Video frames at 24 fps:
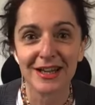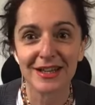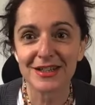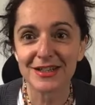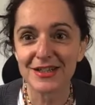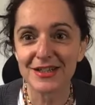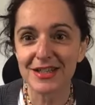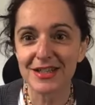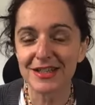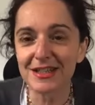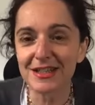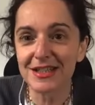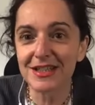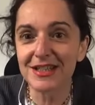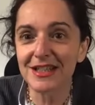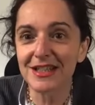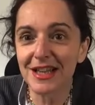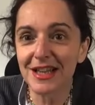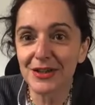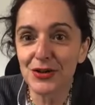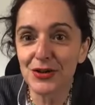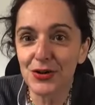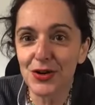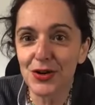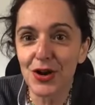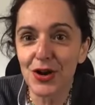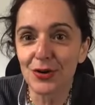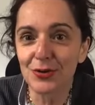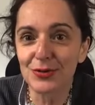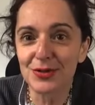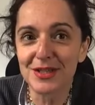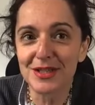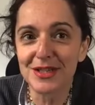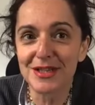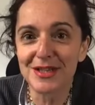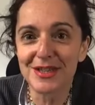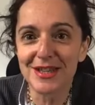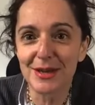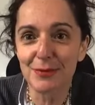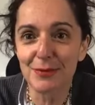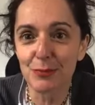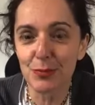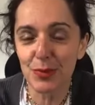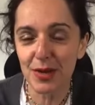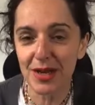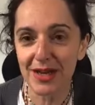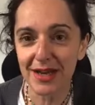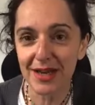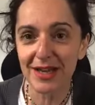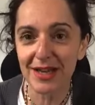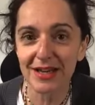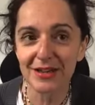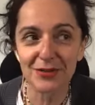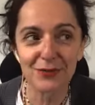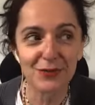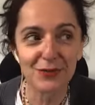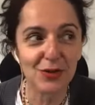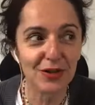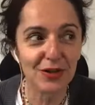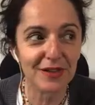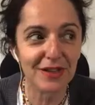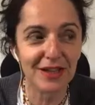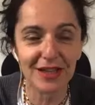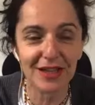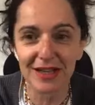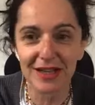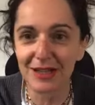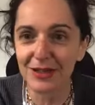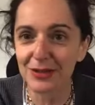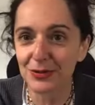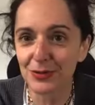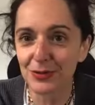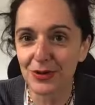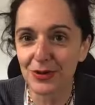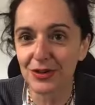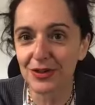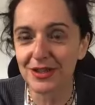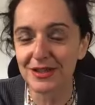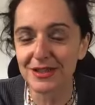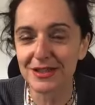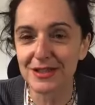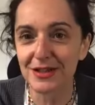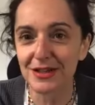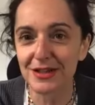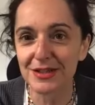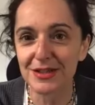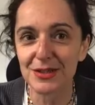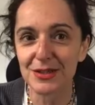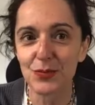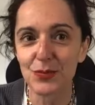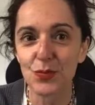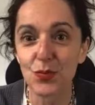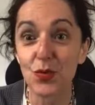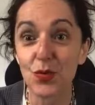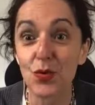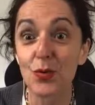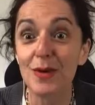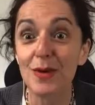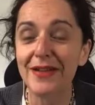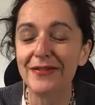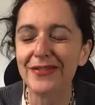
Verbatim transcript: because it's like you're cozy in your bed, you've got the heater on, it's nice and warm.